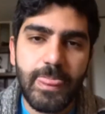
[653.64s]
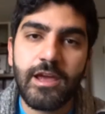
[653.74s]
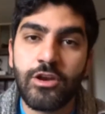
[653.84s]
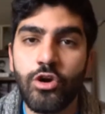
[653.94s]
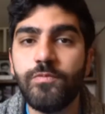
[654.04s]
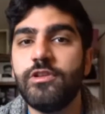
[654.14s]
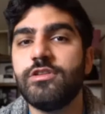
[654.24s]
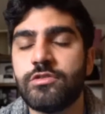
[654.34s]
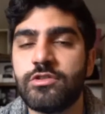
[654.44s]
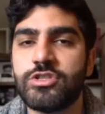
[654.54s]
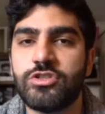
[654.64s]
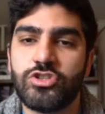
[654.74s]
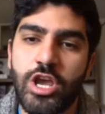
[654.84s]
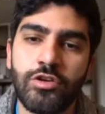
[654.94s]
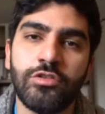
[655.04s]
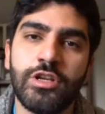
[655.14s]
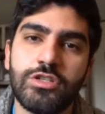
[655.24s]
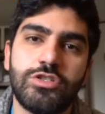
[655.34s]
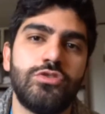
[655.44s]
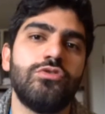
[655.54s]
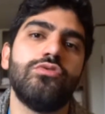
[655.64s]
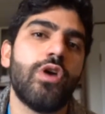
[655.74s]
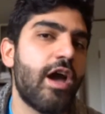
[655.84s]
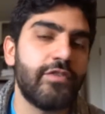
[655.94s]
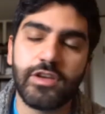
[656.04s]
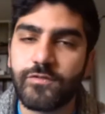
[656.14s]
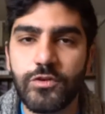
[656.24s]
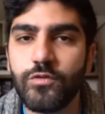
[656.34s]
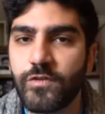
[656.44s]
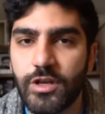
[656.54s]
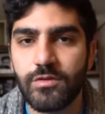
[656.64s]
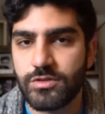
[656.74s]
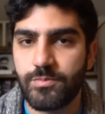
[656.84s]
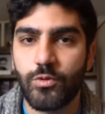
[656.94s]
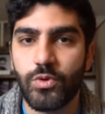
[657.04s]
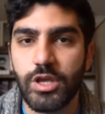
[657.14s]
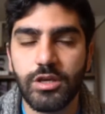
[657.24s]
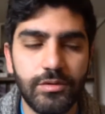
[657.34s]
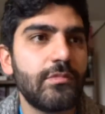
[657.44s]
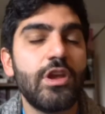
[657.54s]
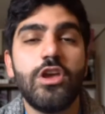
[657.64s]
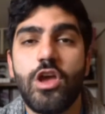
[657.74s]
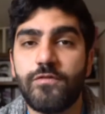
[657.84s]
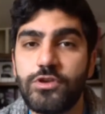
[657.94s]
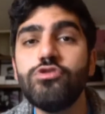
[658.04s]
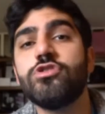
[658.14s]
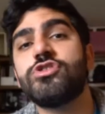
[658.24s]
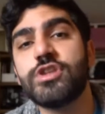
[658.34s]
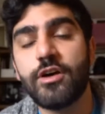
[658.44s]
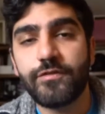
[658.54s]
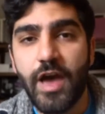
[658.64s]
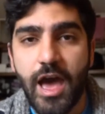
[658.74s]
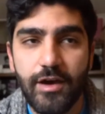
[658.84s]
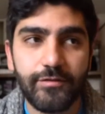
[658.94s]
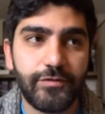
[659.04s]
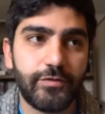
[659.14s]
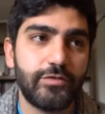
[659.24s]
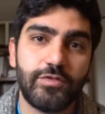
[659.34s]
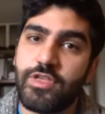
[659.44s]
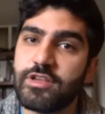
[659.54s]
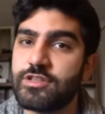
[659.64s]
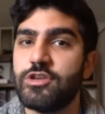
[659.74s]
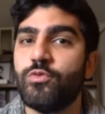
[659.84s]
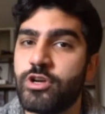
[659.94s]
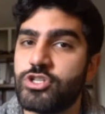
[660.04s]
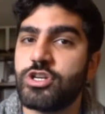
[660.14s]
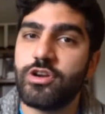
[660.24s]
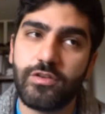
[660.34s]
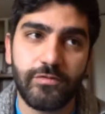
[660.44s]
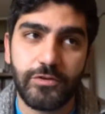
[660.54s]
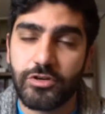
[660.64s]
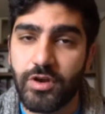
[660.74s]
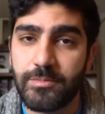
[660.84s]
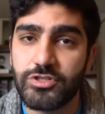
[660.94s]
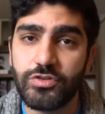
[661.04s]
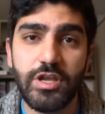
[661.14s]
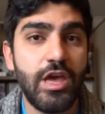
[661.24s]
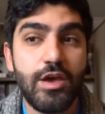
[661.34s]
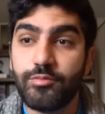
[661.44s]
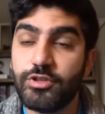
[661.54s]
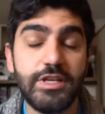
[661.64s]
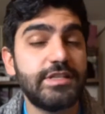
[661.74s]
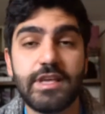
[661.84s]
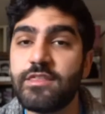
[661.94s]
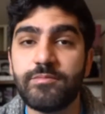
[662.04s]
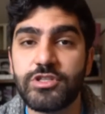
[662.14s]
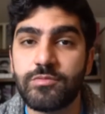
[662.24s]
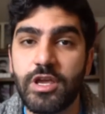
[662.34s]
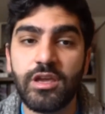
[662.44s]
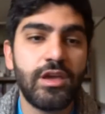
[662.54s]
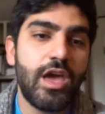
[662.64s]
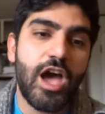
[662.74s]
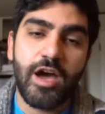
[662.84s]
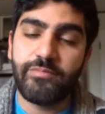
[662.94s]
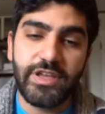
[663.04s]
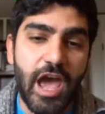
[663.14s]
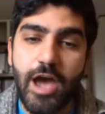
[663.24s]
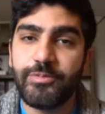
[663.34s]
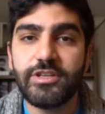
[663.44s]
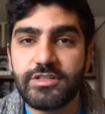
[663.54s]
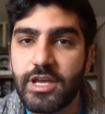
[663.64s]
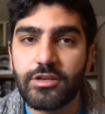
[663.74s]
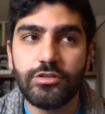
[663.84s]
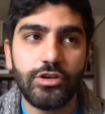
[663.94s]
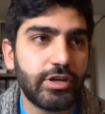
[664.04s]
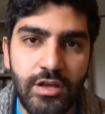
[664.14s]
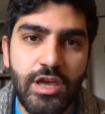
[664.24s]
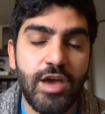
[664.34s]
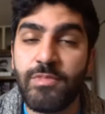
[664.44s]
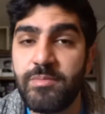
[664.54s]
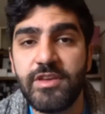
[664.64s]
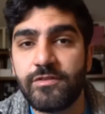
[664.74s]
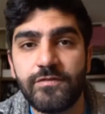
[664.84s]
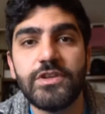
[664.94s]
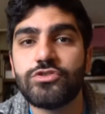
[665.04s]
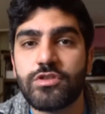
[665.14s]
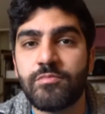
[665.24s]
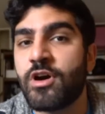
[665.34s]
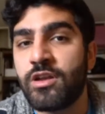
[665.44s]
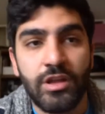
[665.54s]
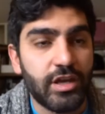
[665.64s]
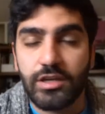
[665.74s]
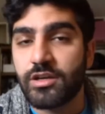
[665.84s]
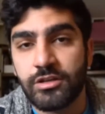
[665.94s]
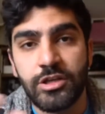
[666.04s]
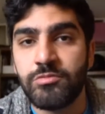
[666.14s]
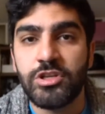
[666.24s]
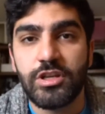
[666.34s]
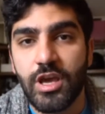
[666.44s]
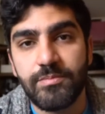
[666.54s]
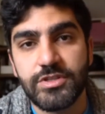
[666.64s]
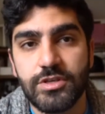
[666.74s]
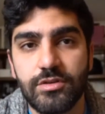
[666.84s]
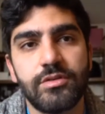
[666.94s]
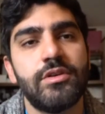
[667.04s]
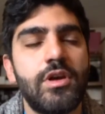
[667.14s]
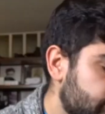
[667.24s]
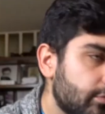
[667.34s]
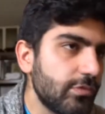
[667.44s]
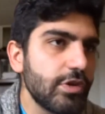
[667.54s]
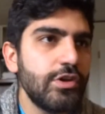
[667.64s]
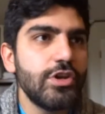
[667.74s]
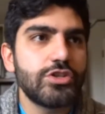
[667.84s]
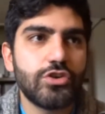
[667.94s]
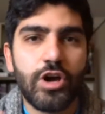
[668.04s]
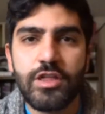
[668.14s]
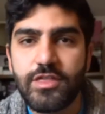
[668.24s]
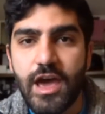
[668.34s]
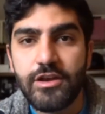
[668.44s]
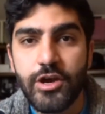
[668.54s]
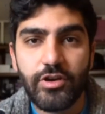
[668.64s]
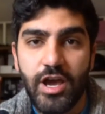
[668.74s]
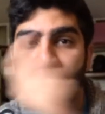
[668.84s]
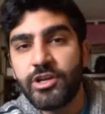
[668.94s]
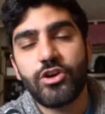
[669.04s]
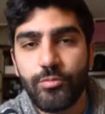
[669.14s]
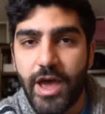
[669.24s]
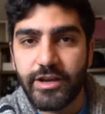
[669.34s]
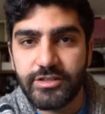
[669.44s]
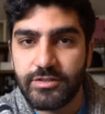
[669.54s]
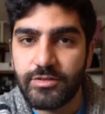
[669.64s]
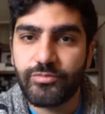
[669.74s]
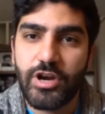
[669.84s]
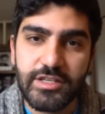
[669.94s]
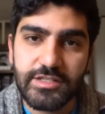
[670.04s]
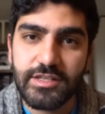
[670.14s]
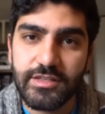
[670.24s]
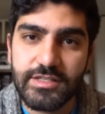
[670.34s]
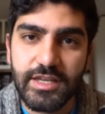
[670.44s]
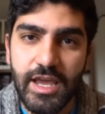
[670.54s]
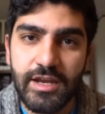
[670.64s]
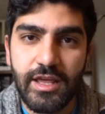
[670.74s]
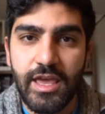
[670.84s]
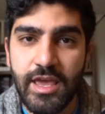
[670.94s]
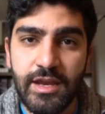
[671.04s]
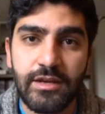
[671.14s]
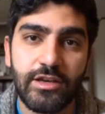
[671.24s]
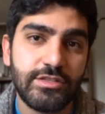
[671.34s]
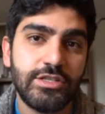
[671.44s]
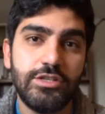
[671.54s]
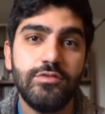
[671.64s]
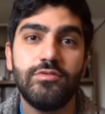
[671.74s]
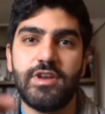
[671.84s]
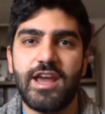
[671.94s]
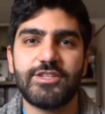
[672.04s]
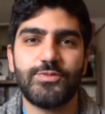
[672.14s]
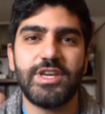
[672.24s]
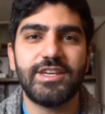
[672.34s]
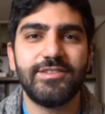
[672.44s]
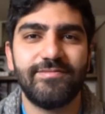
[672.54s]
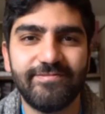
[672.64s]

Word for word: and hopefully turn this channel into having a few videos up a week. If you yourself have things that you want to share in photogrammetry, please send them to me. I'd be happy to take a look and maybe even feature them on like a community episode. So on that note, I'm going to go back to processing the scan, and I'll see you next week.